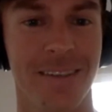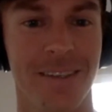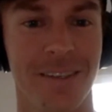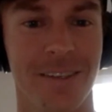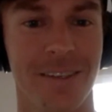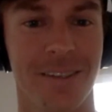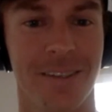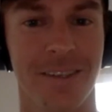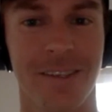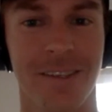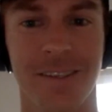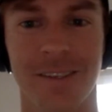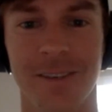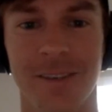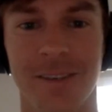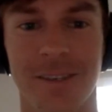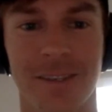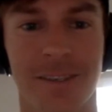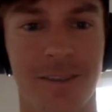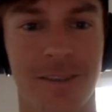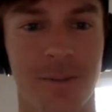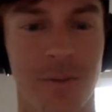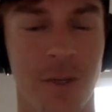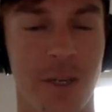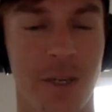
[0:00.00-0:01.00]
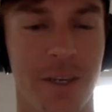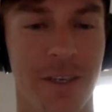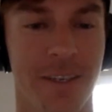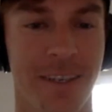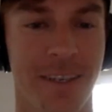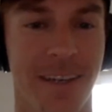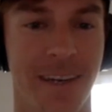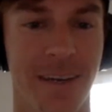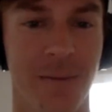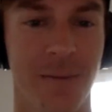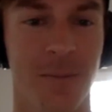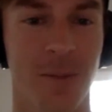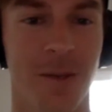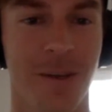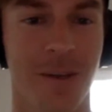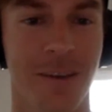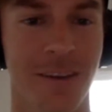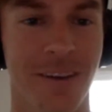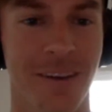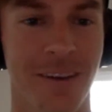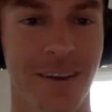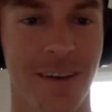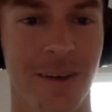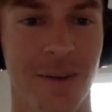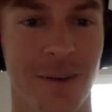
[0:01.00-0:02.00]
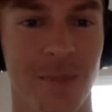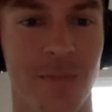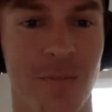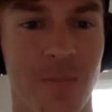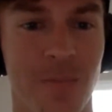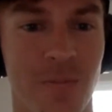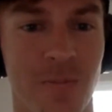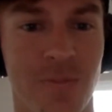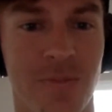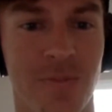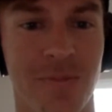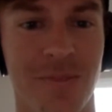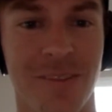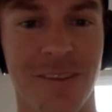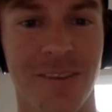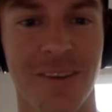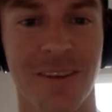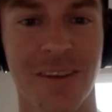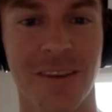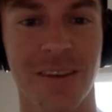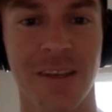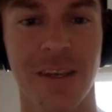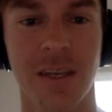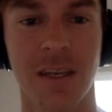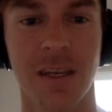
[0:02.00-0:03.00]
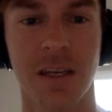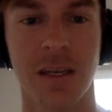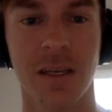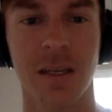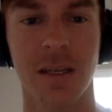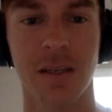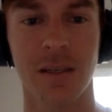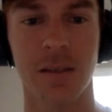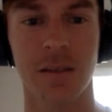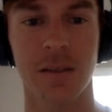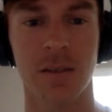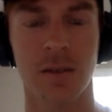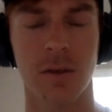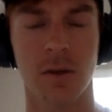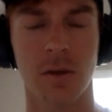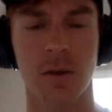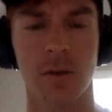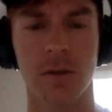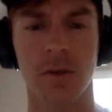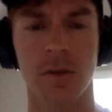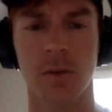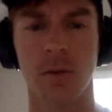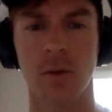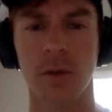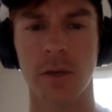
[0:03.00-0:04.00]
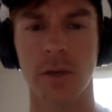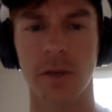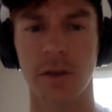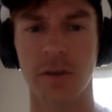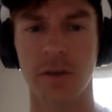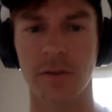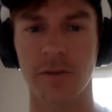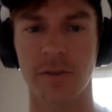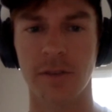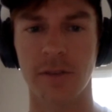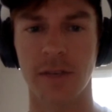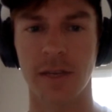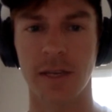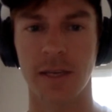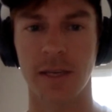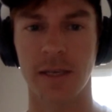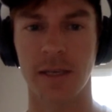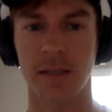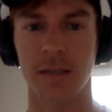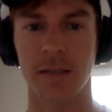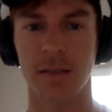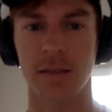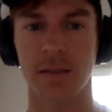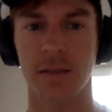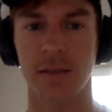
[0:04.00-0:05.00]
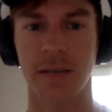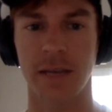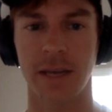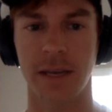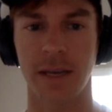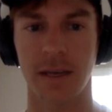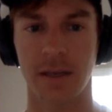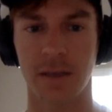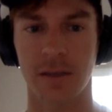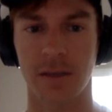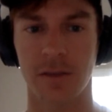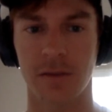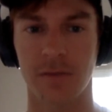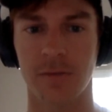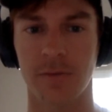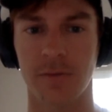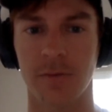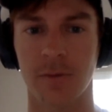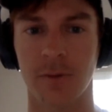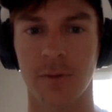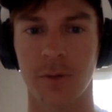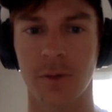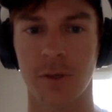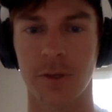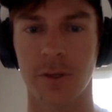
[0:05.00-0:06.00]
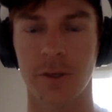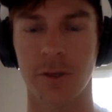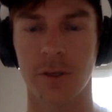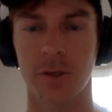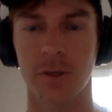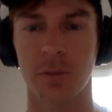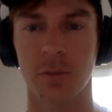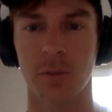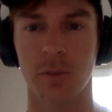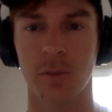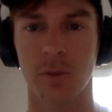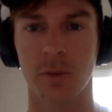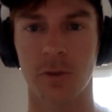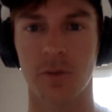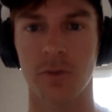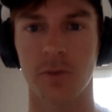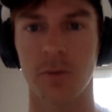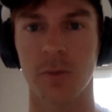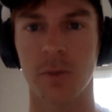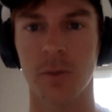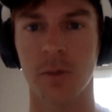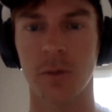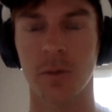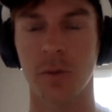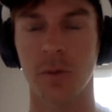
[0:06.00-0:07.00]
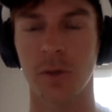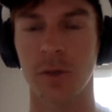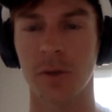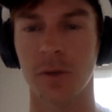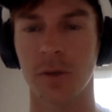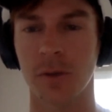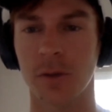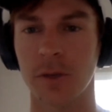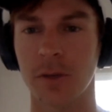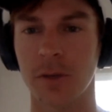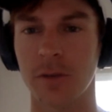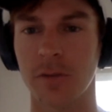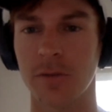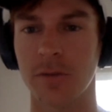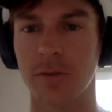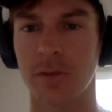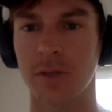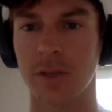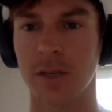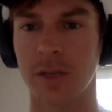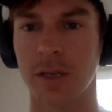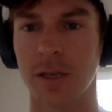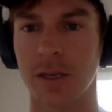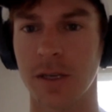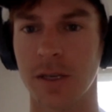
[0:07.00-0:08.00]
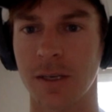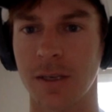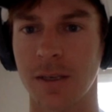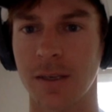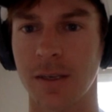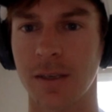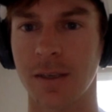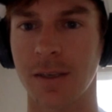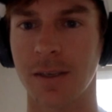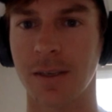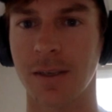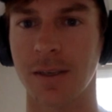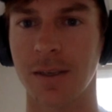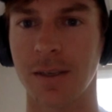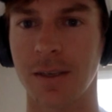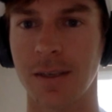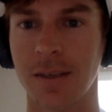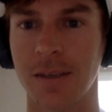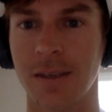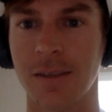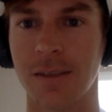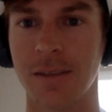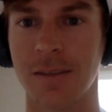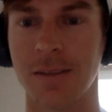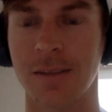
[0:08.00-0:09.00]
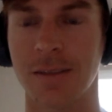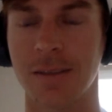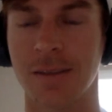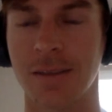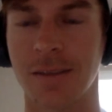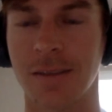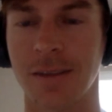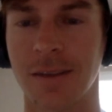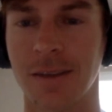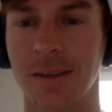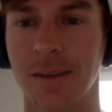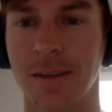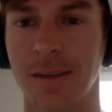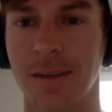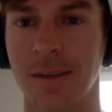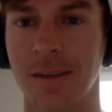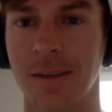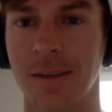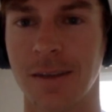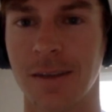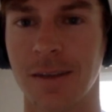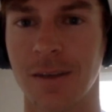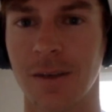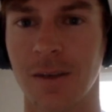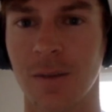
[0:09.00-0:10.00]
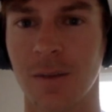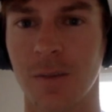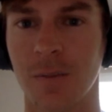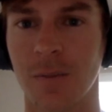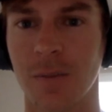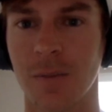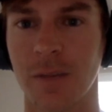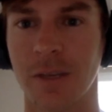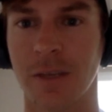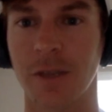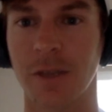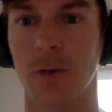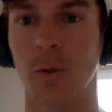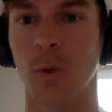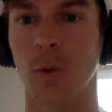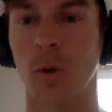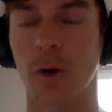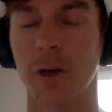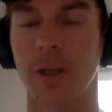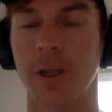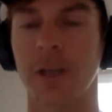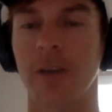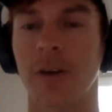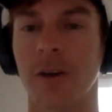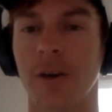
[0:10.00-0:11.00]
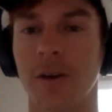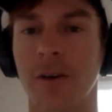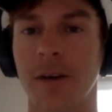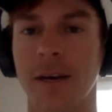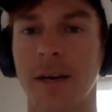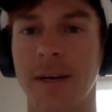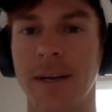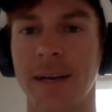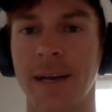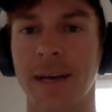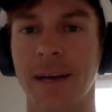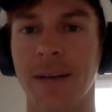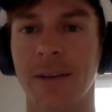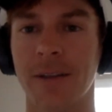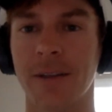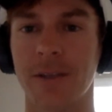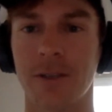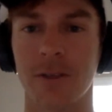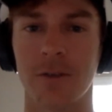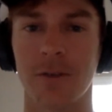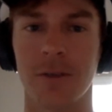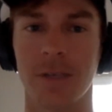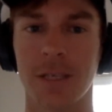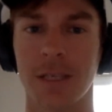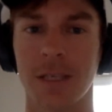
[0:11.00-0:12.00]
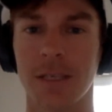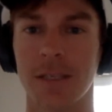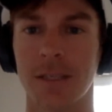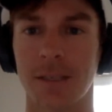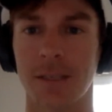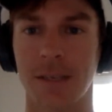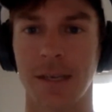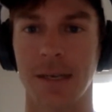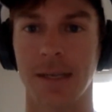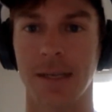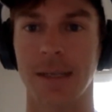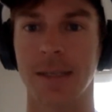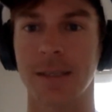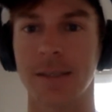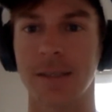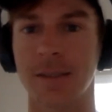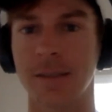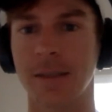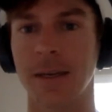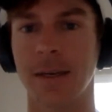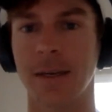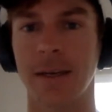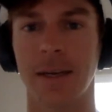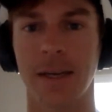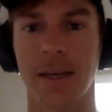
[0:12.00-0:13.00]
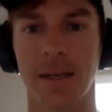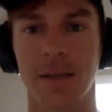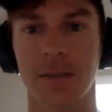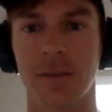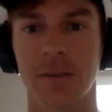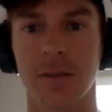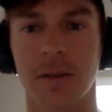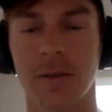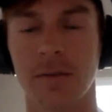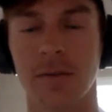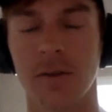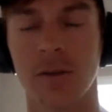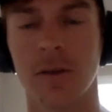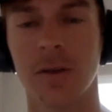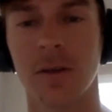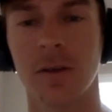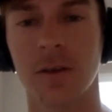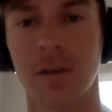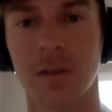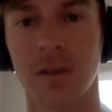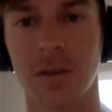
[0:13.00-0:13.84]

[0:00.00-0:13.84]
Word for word: He'll he'll get some air Um, so, so what do y'all feel like is next for your improvement? What do you, what do you feel like is um, like you're working on right now that you need to kind of get to that next level?